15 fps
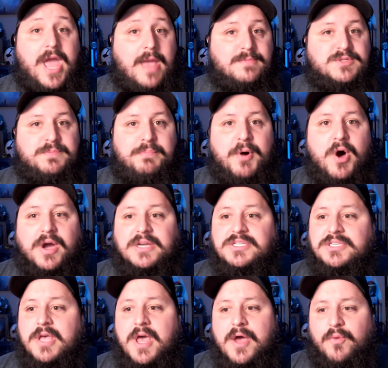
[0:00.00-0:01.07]
games,
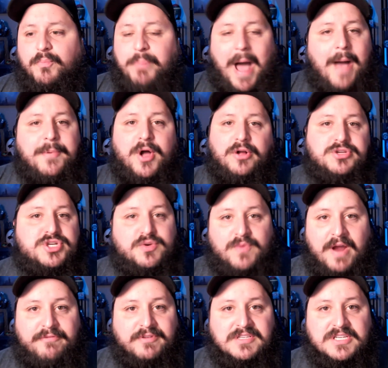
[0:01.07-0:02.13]
books pop culture
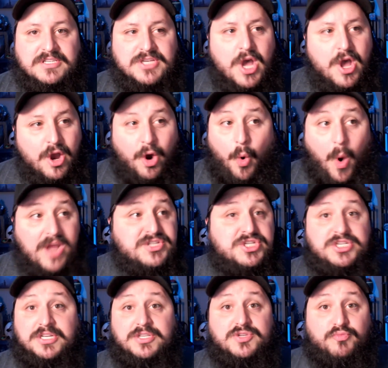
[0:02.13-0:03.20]
references,
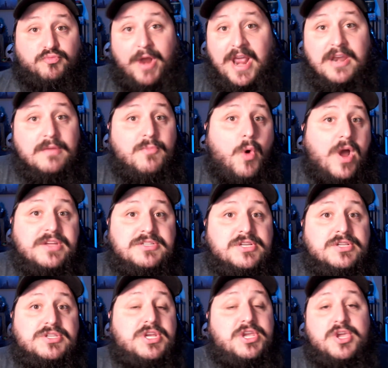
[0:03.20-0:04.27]
questions, random
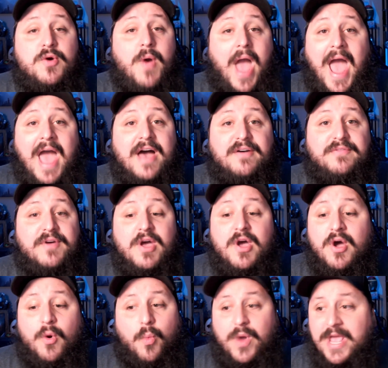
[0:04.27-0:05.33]
questions that you have.
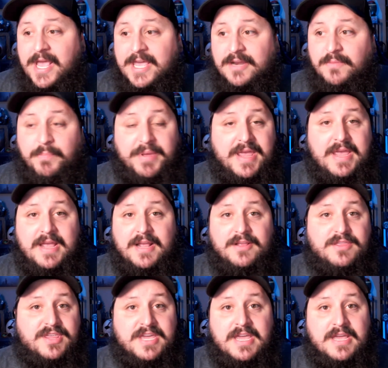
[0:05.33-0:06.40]
We can be
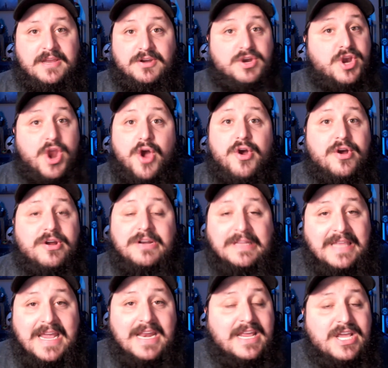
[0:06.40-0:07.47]
the nerd
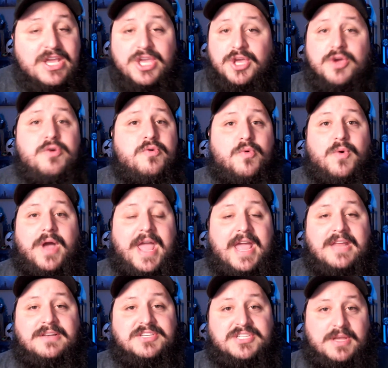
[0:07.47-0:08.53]
leading you
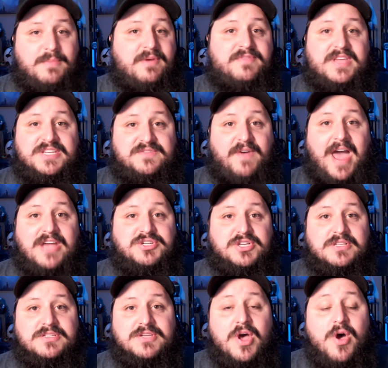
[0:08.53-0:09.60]
in some of these
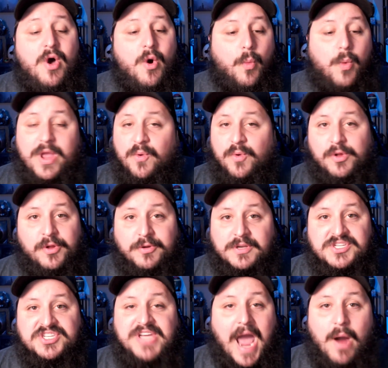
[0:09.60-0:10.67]
fashions. We will
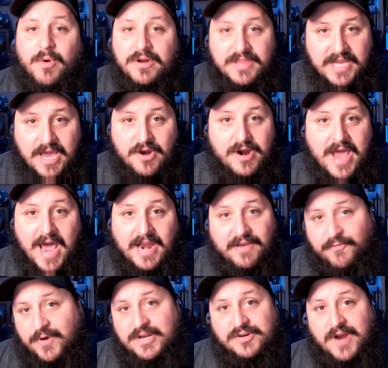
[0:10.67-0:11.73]
scour the internet
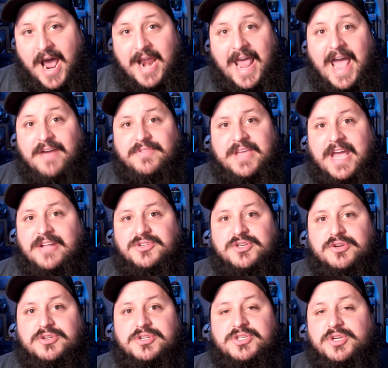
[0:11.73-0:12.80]
if we do not have the
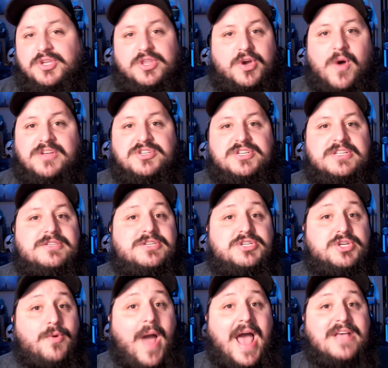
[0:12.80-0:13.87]
answers to the questions
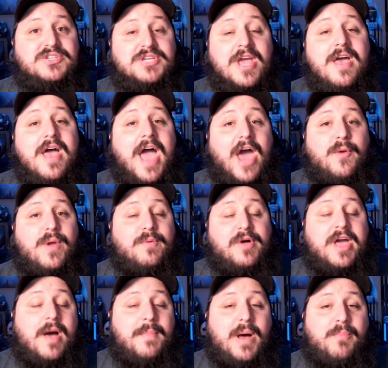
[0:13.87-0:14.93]
that you ask, and we
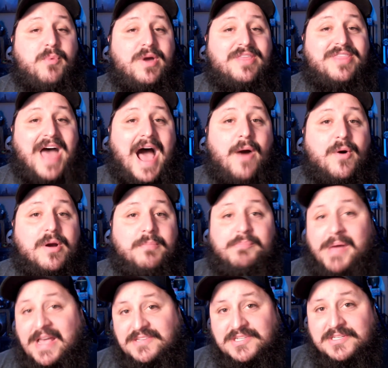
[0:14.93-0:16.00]
will come up with our
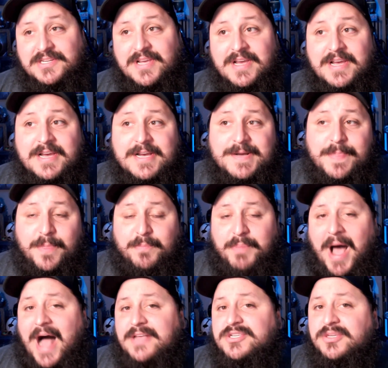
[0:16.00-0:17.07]
best
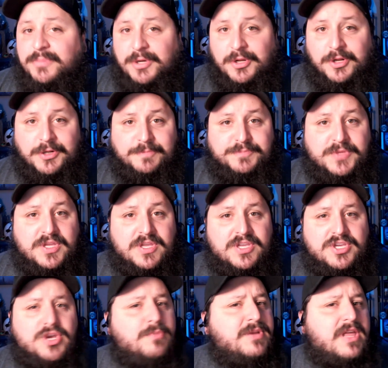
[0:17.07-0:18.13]
possible
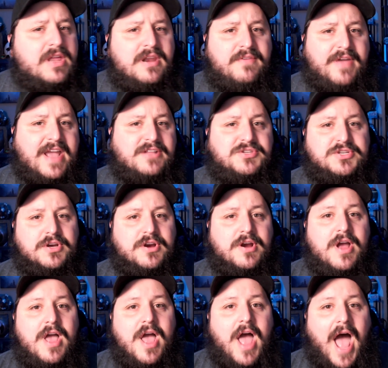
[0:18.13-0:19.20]
cumulative
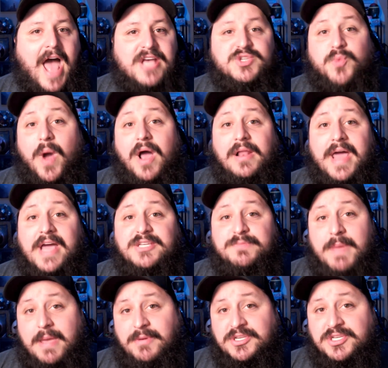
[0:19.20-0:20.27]
answer as well
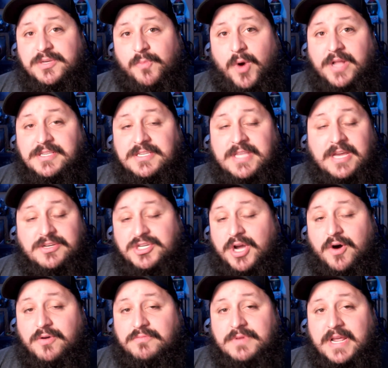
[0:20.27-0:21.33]
as maybe some ones that
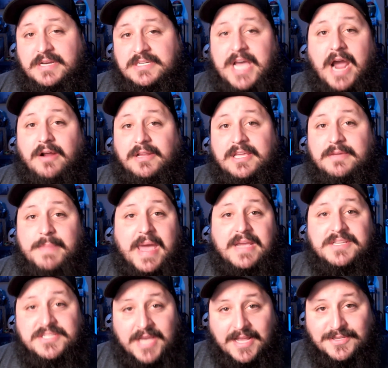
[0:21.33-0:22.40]
don't entirely
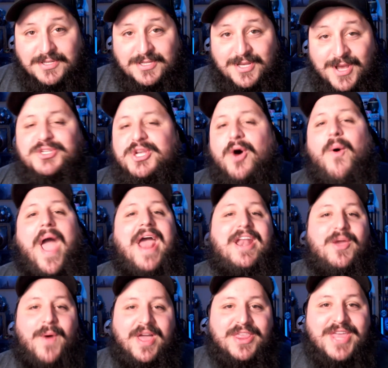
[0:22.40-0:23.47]
make sense. So
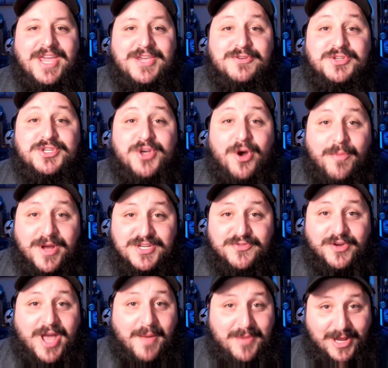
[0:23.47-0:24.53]
anyway, thank you so much
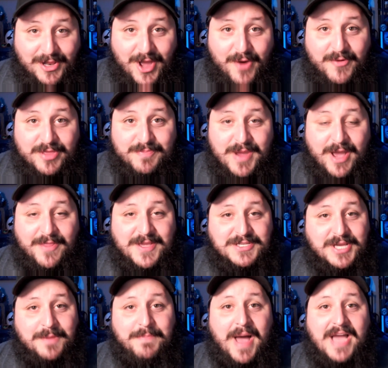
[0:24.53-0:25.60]
for coming along with me on
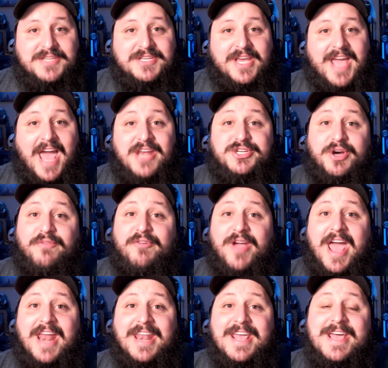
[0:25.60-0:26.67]
this unboxing, and don't
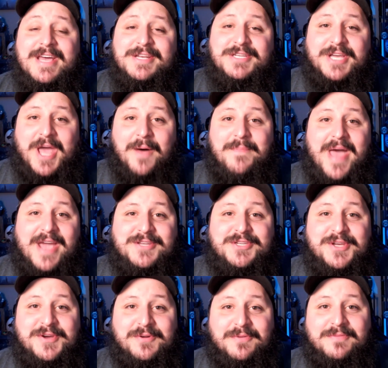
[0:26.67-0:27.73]
forget to come back
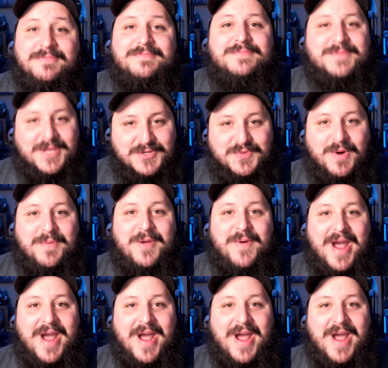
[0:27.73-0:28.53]
soon, because we'll be